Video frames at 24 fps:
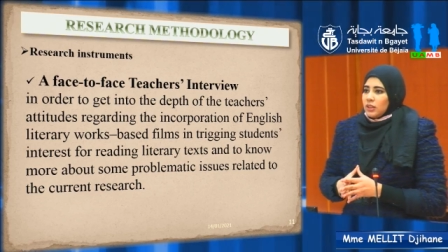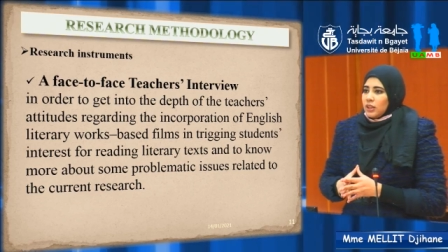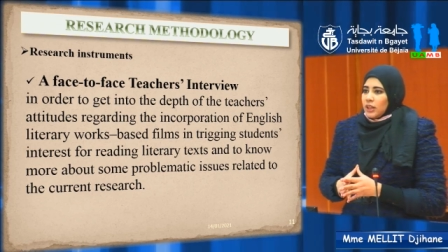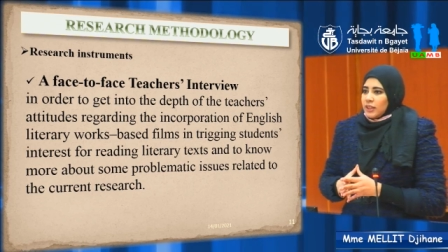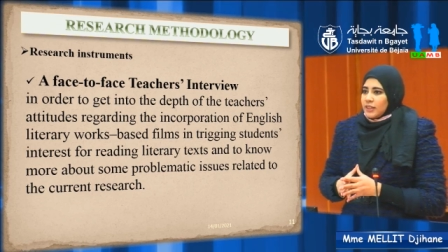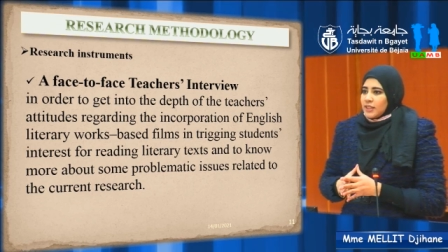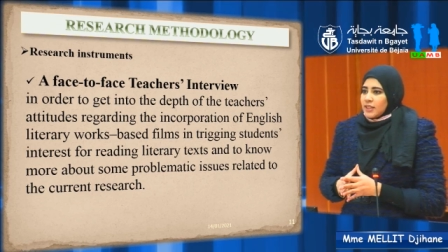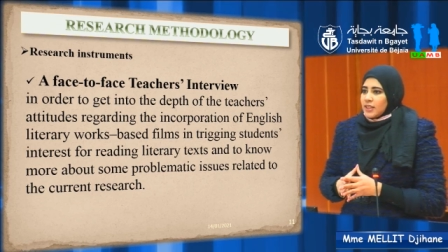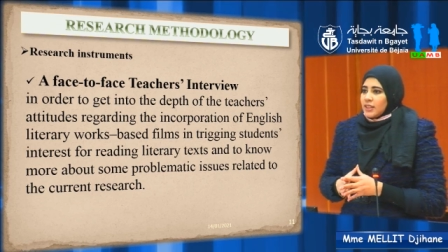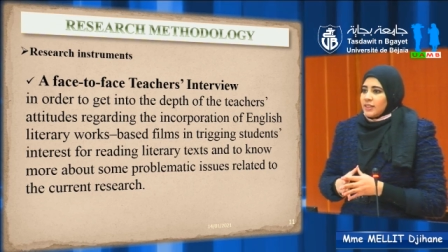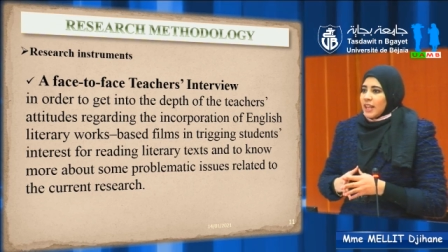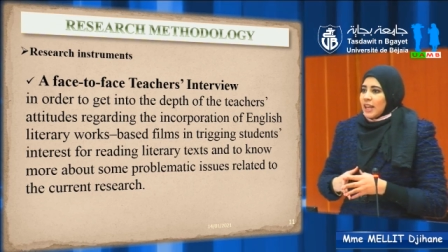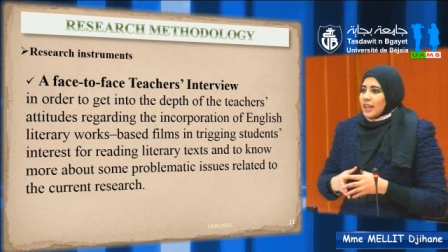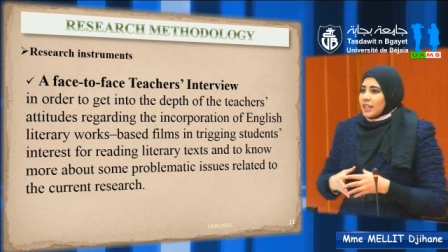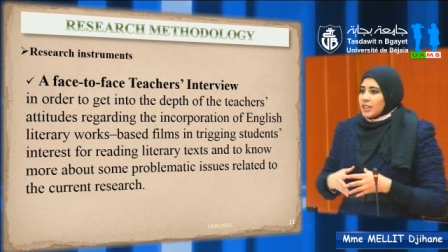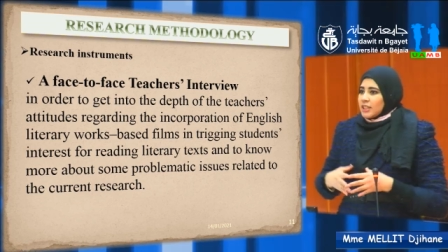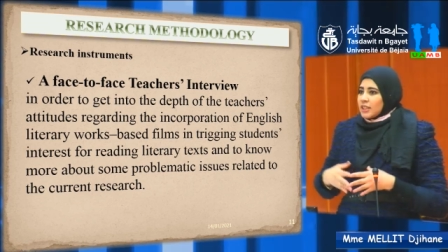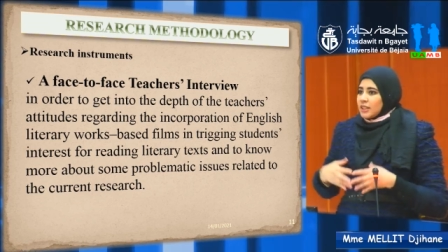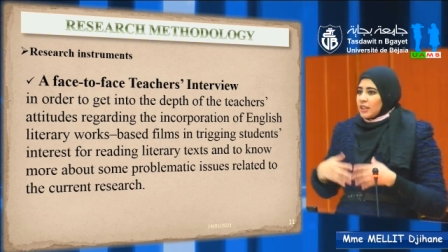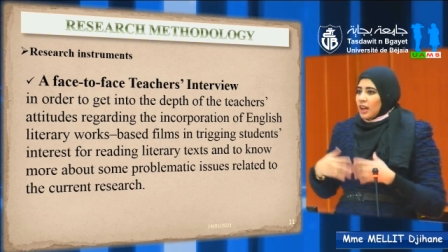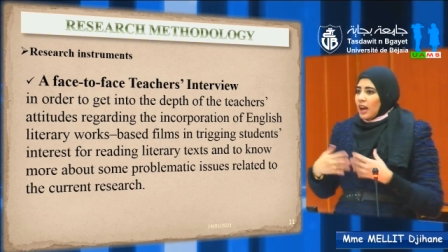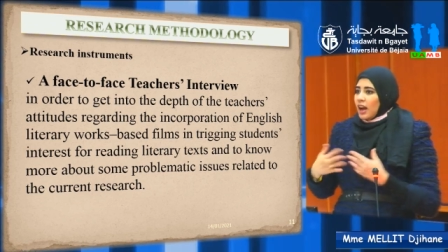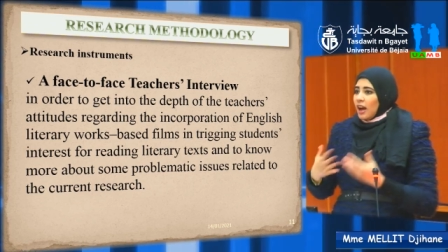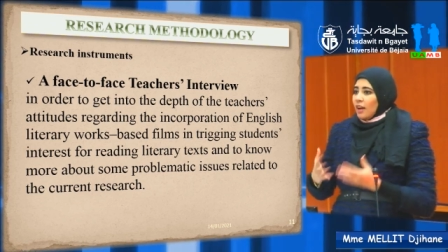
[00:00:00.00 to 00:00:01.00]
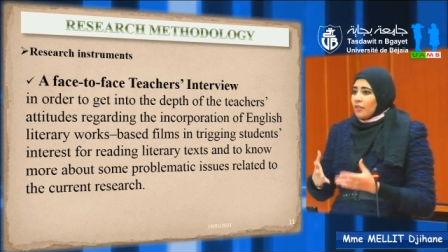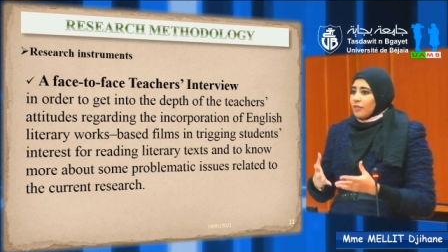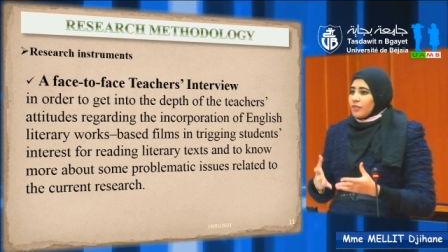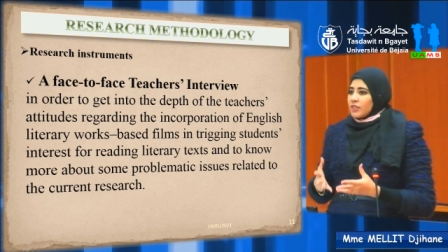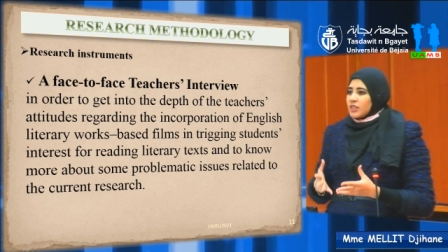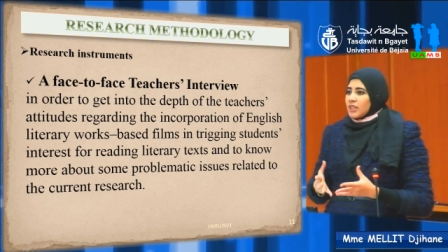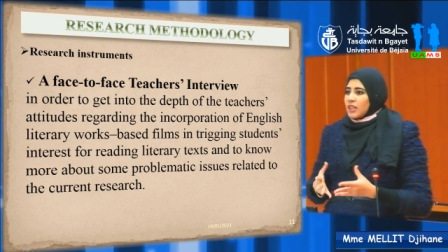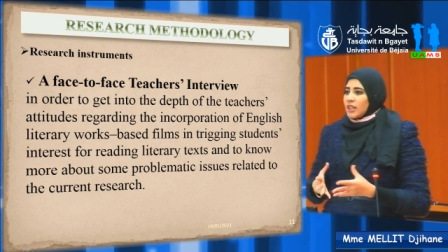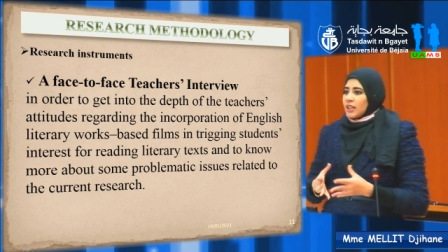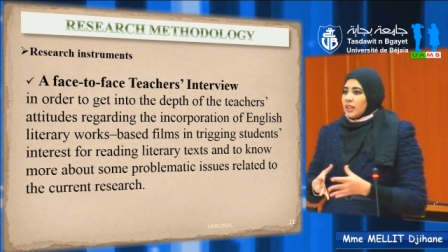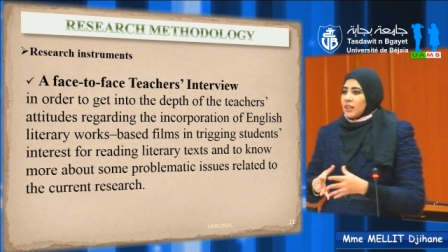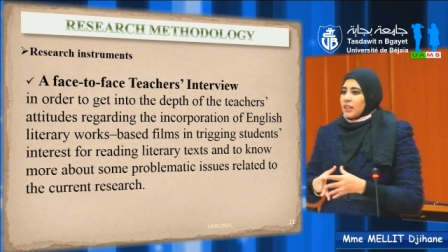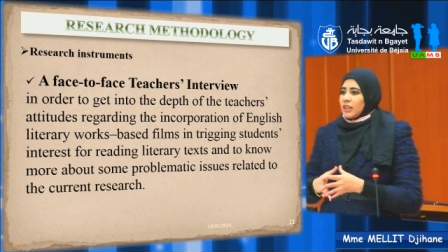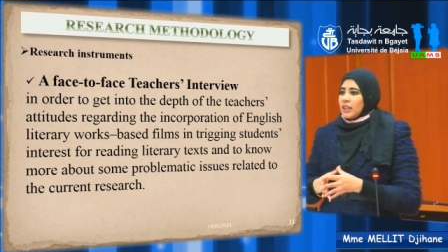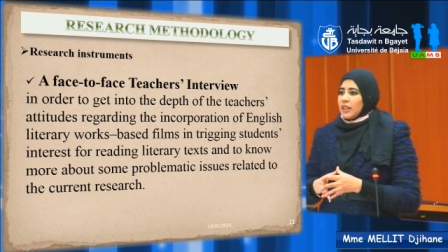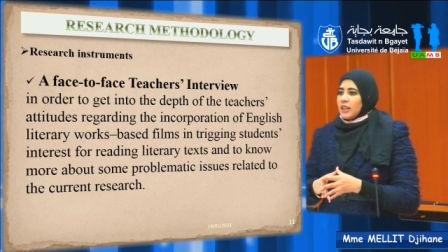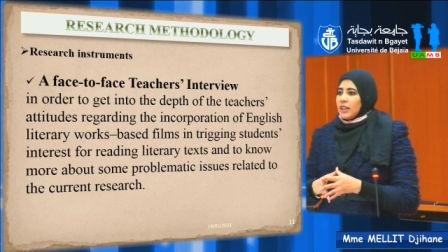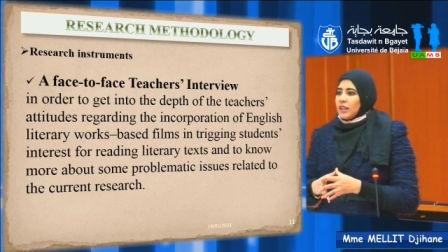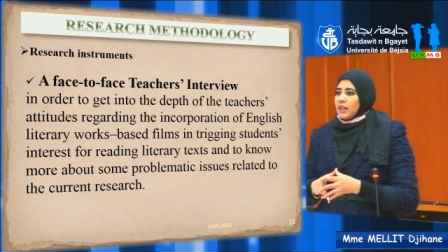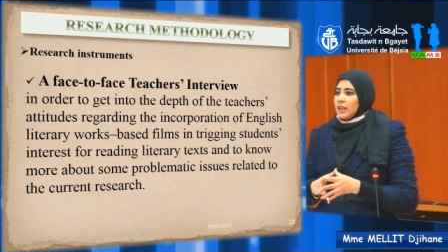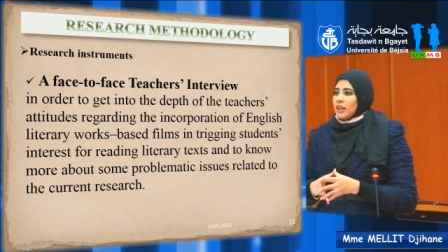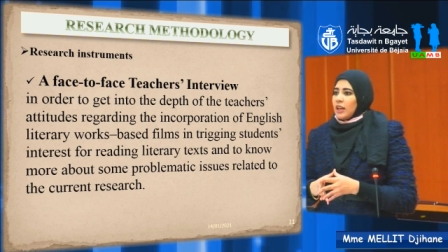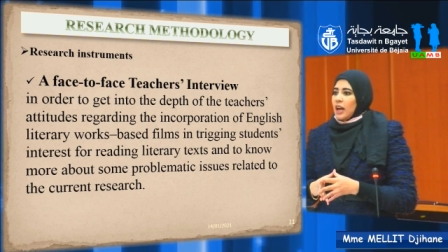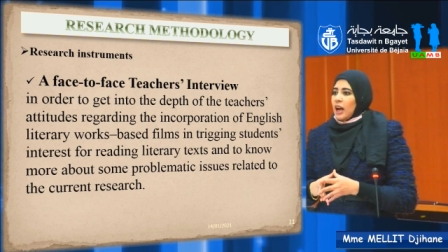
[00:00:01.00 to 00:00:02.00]
It is conducted after
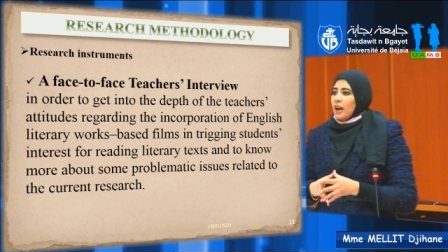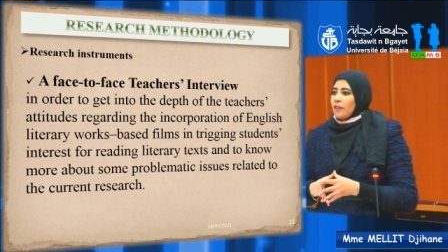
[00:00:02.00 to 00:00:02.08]
the